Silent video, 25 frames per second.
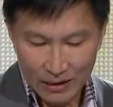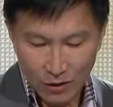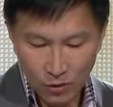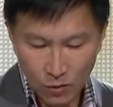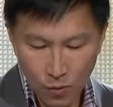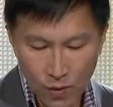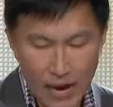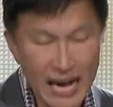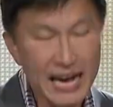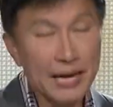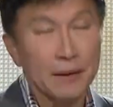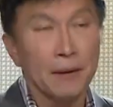
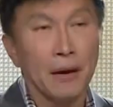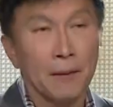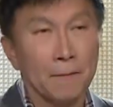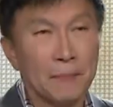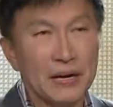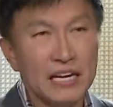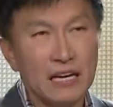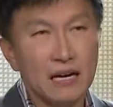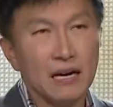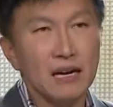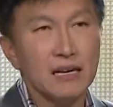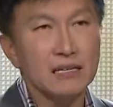Why?
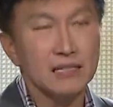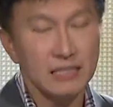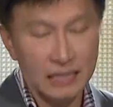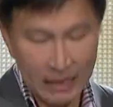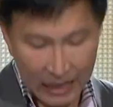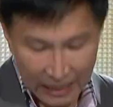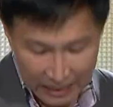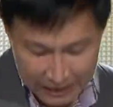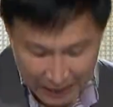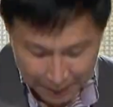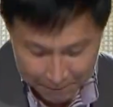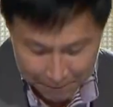Because
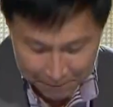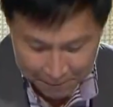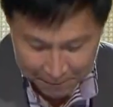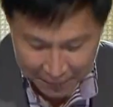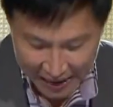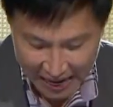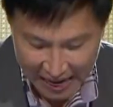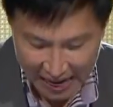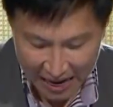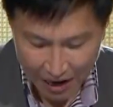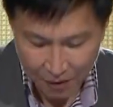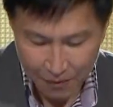the
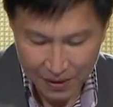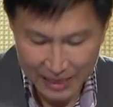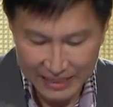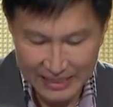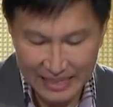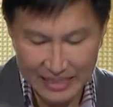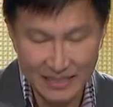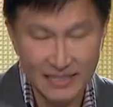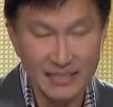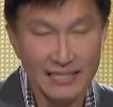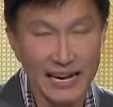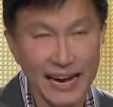power
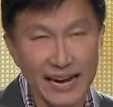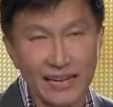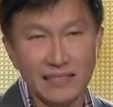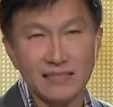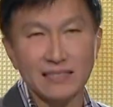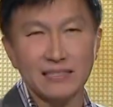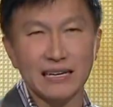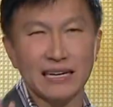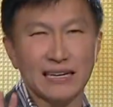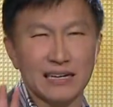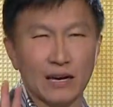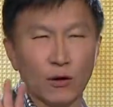that
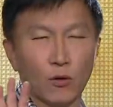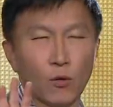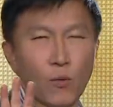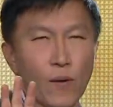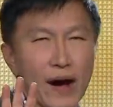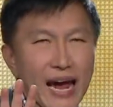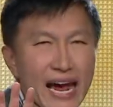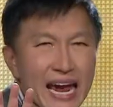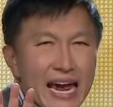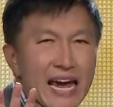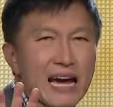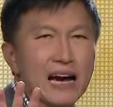stands in the
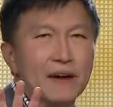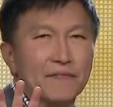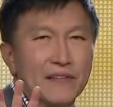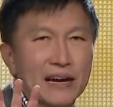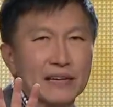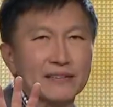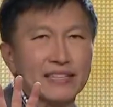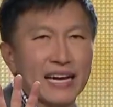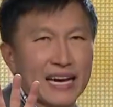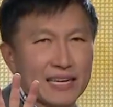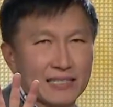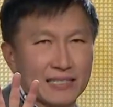way of
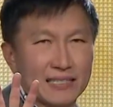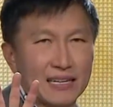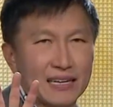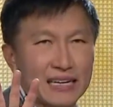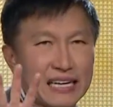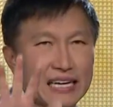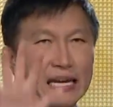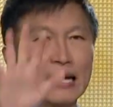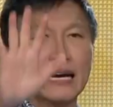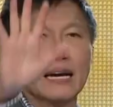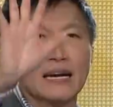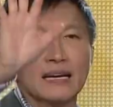our
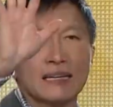destiny,